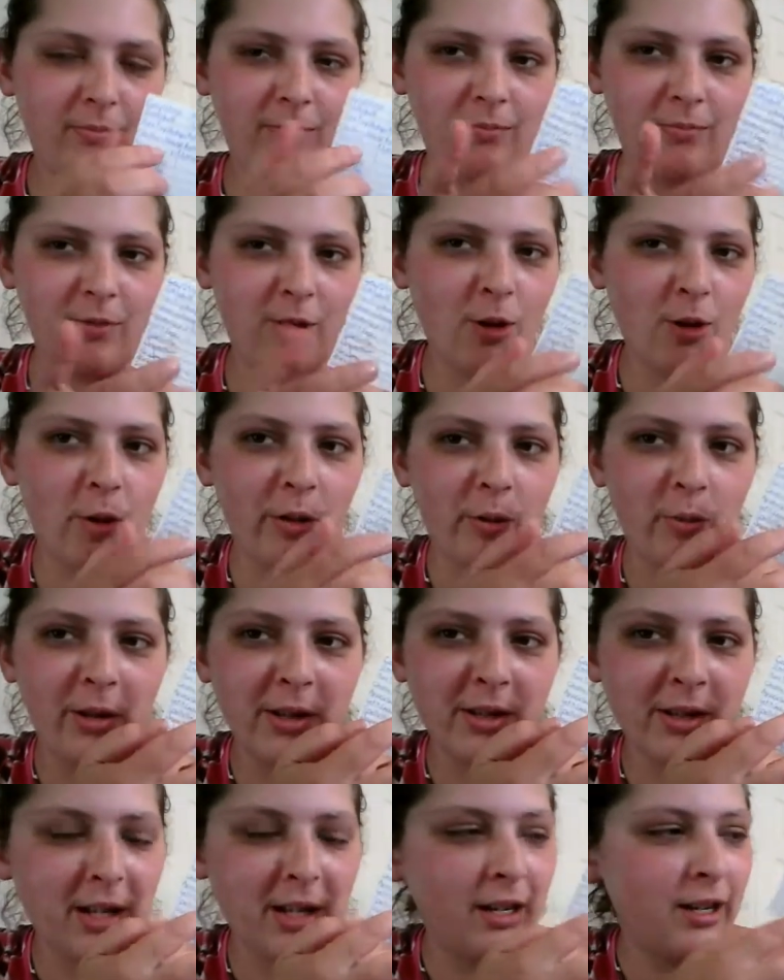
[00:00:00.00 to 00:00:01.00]
no other words
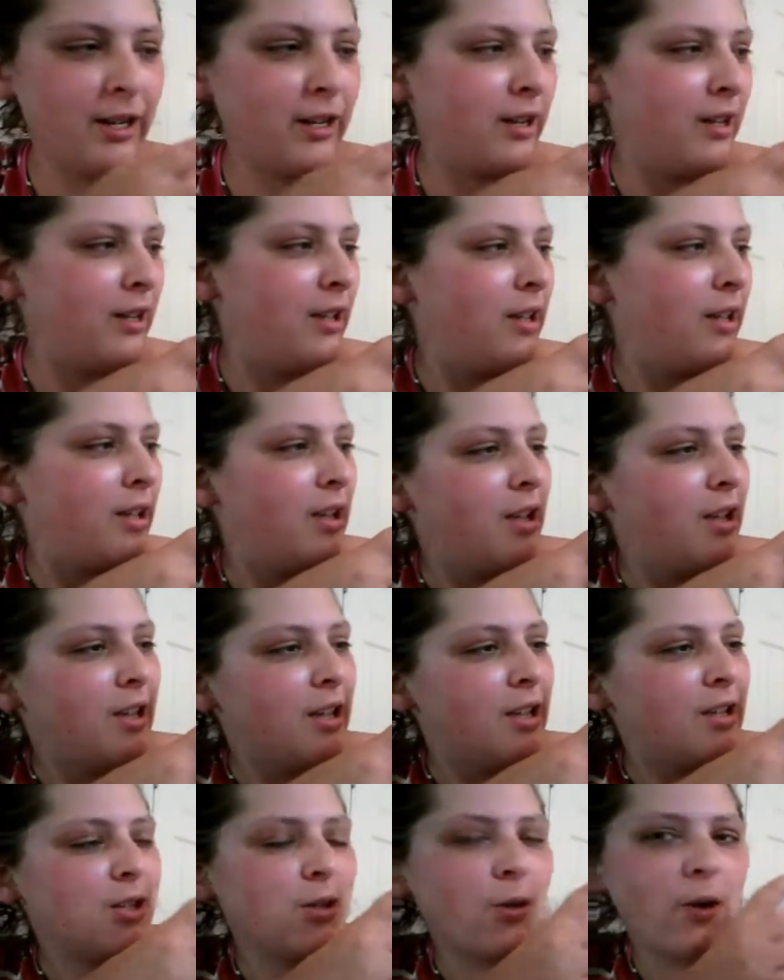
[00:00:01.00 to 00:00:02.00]
needed.
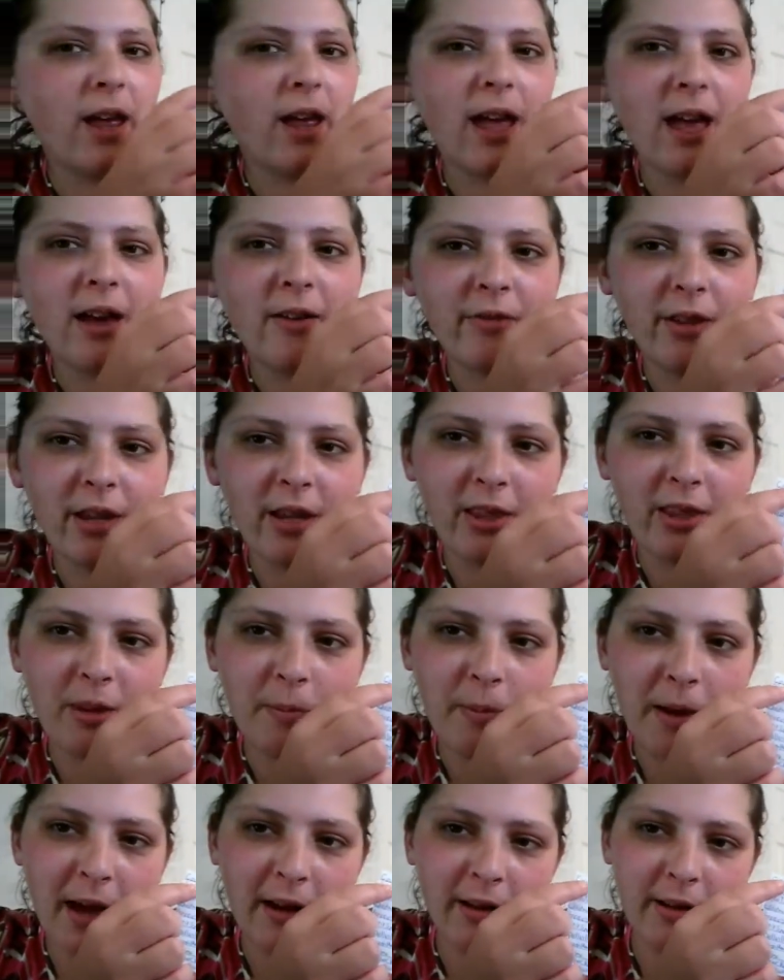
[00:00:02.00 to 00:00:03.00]
So I have like the
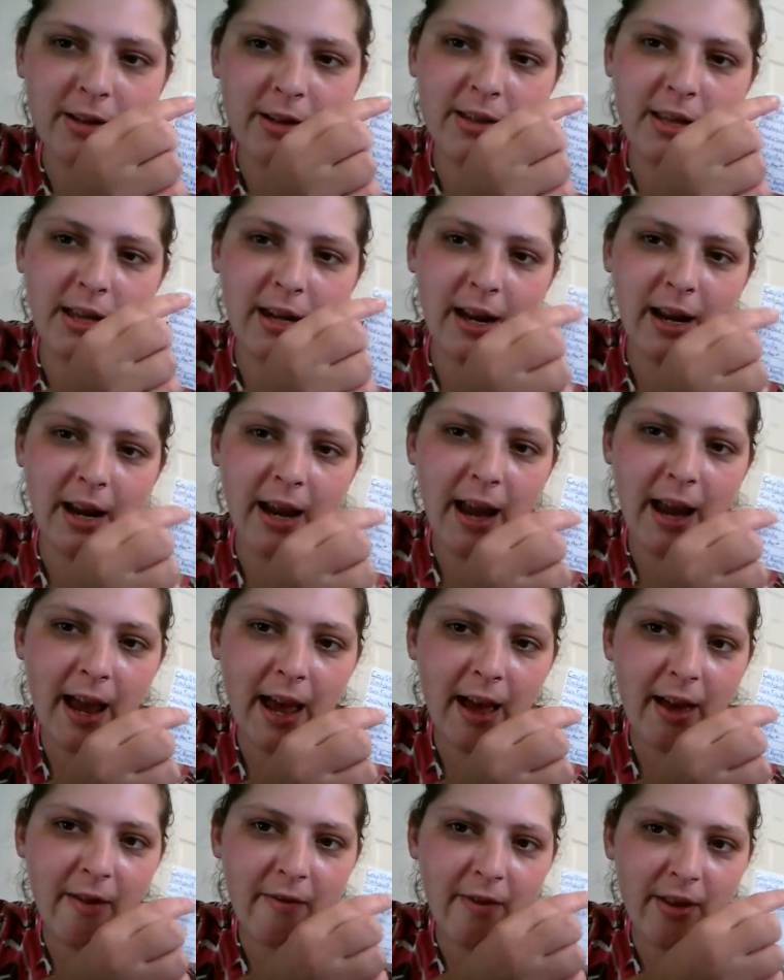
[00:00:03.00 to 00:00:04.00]
patterns that I
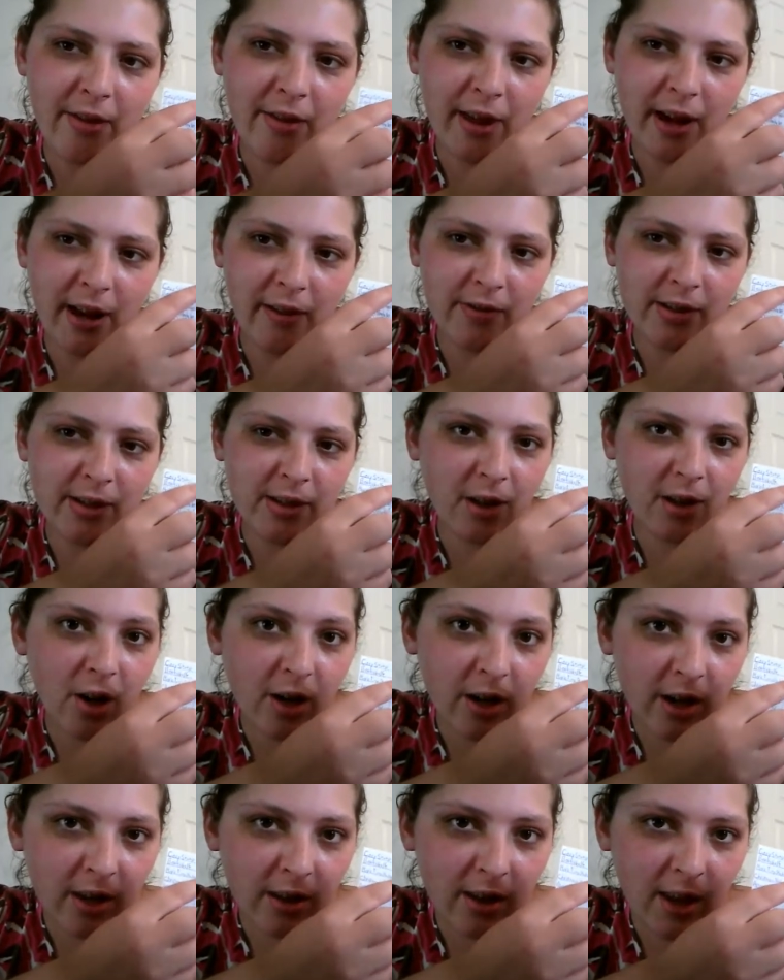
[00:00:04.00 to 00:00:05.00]
have and that I've
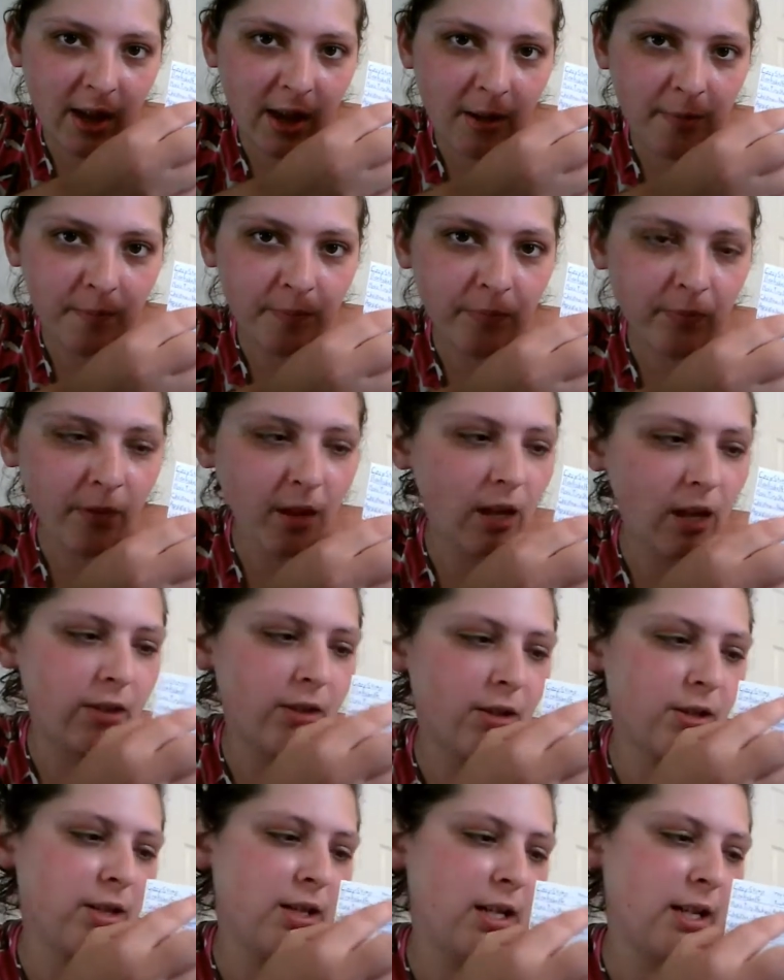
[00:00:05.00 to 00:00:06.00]
started them and
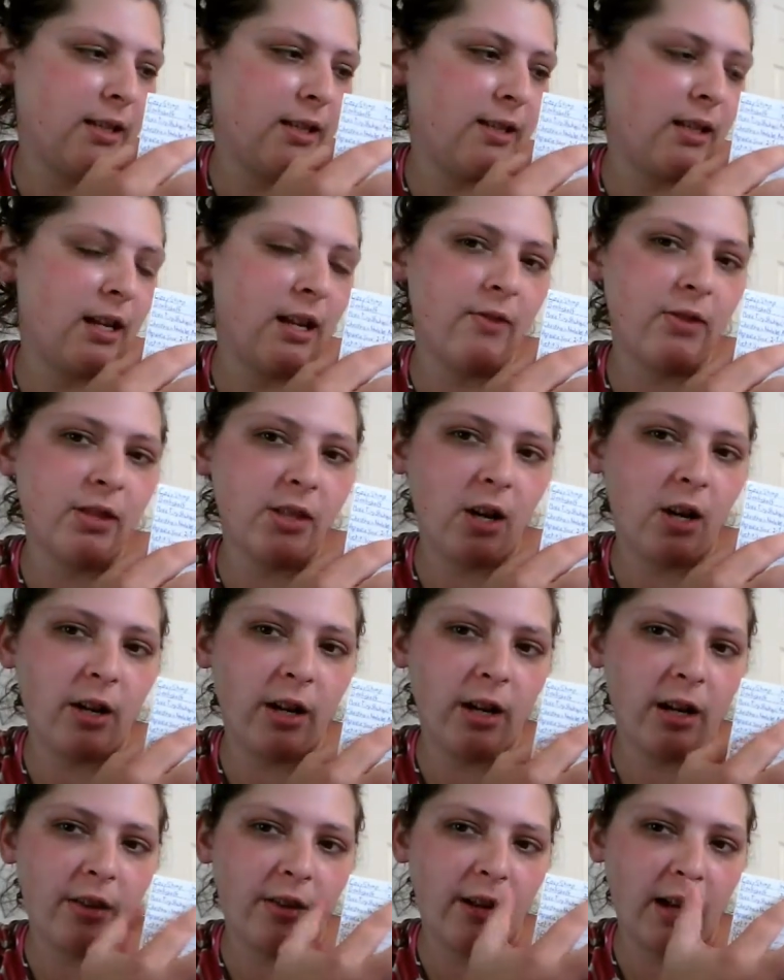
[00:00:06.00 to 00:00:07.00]
their dates that I've
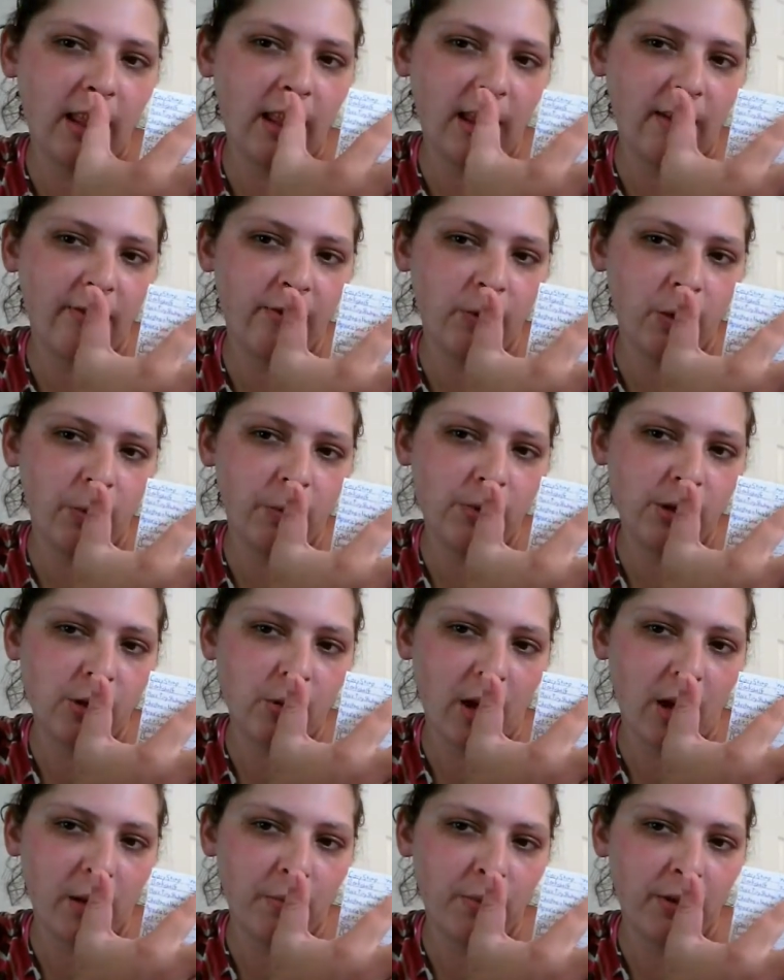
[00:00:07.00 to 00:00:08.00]
started, and then I left room so
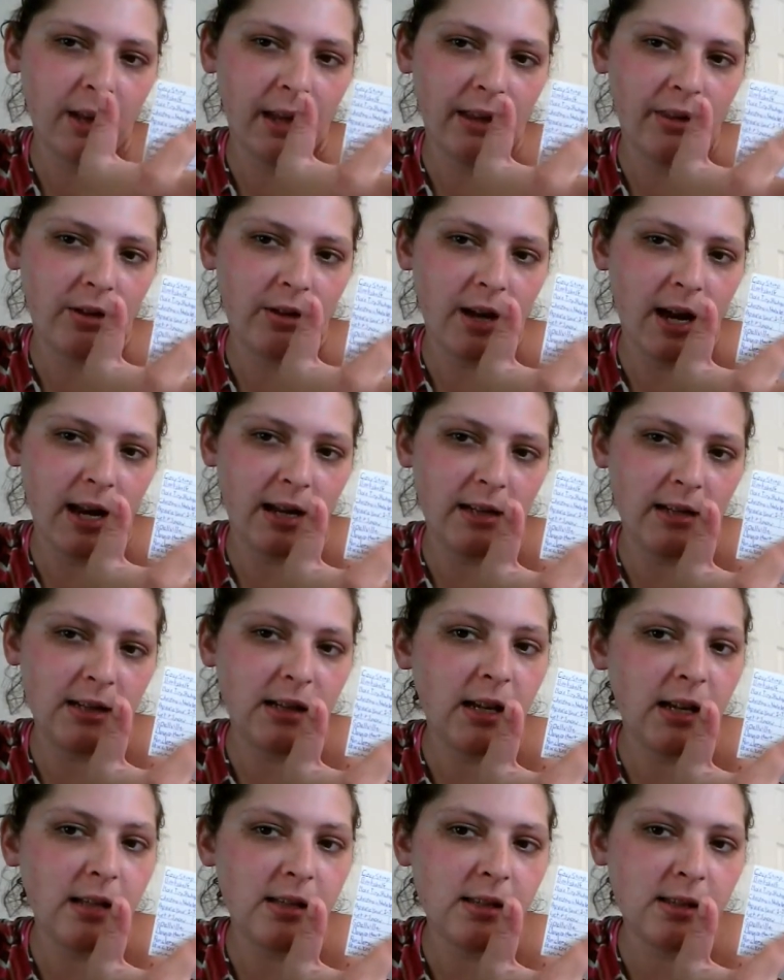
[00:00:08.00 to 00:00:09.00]
I can put like their end
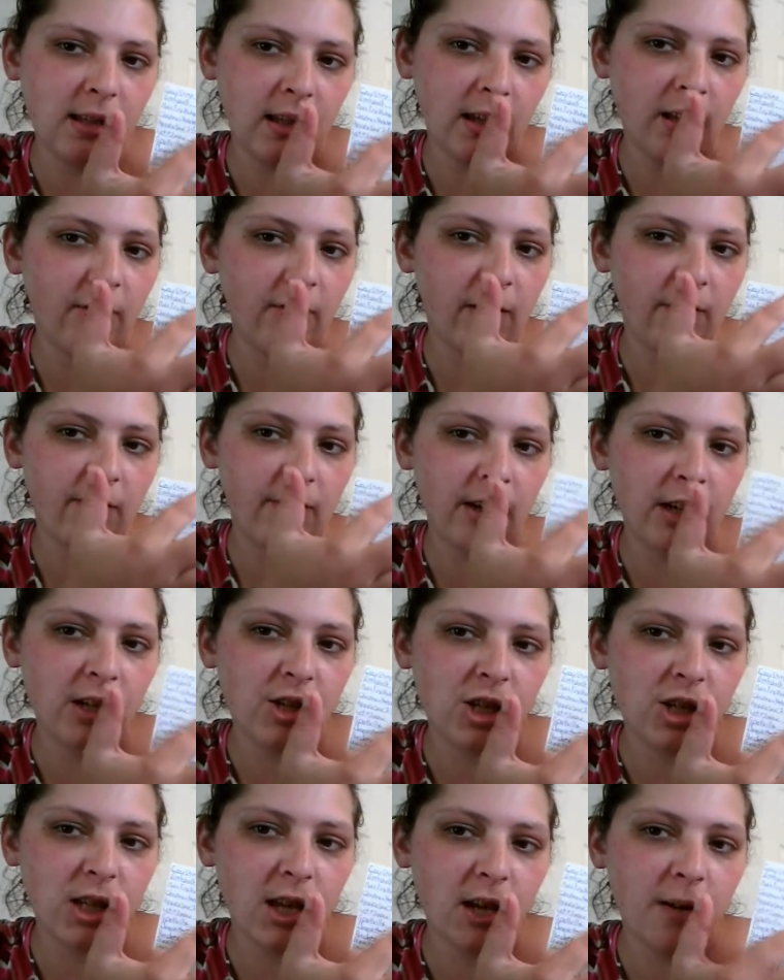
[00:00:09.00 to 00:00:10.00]
dates, like if I
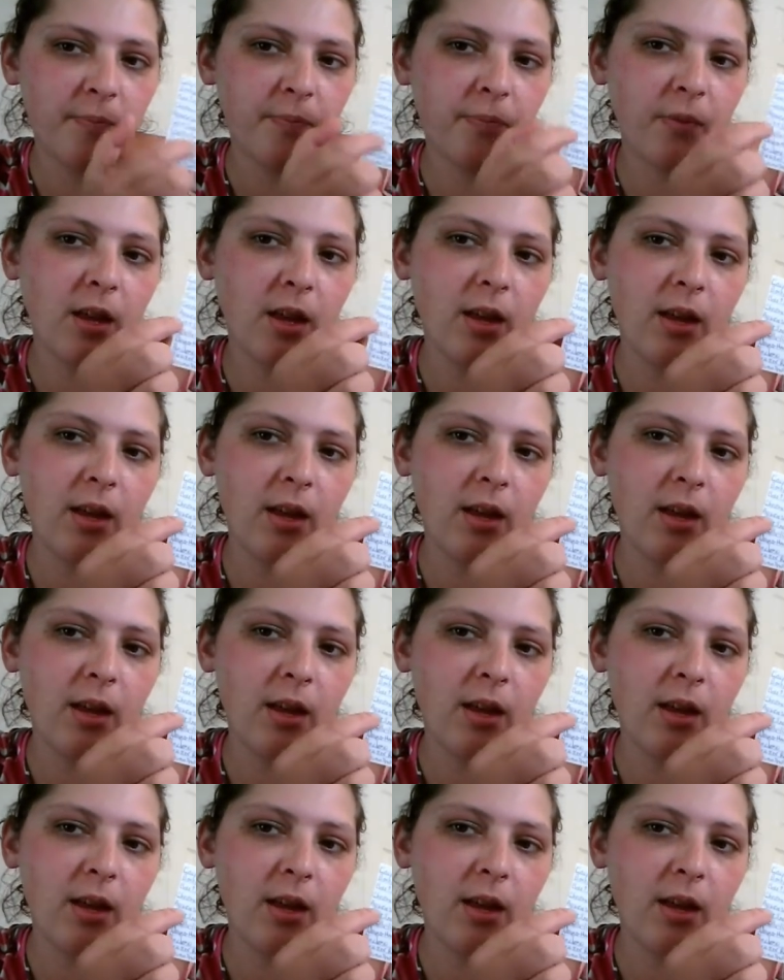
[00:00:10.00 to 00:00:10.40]
finish them.